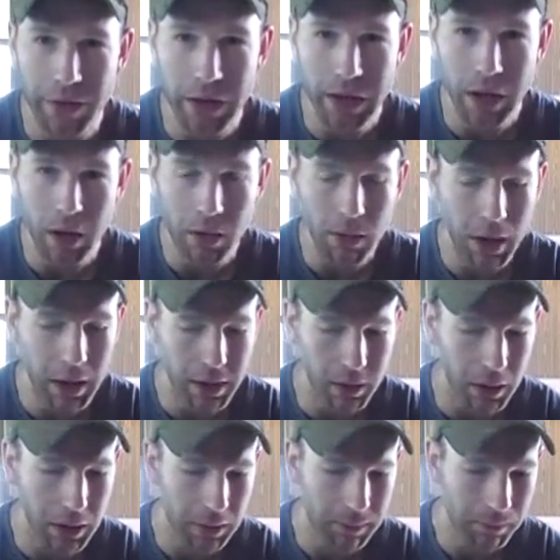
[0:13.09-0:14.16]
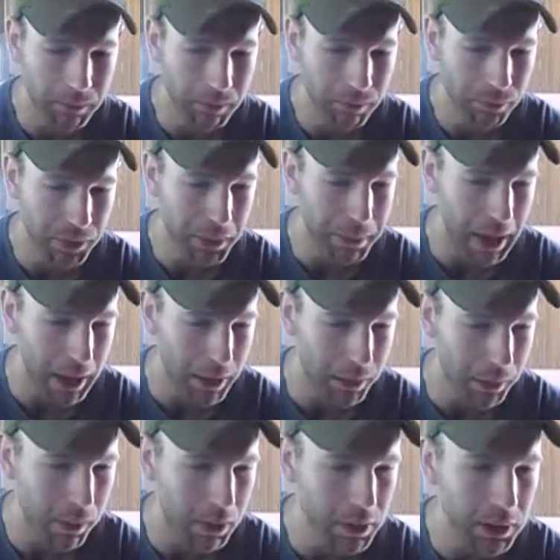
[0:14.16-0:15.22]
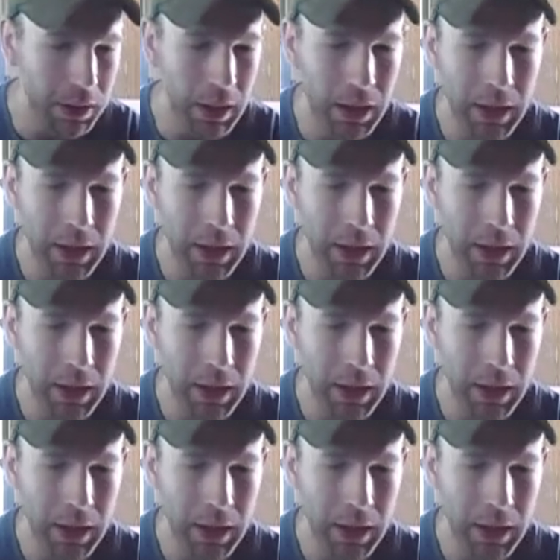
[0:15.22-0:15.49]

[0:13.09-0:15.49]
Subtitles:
video on the powder horns.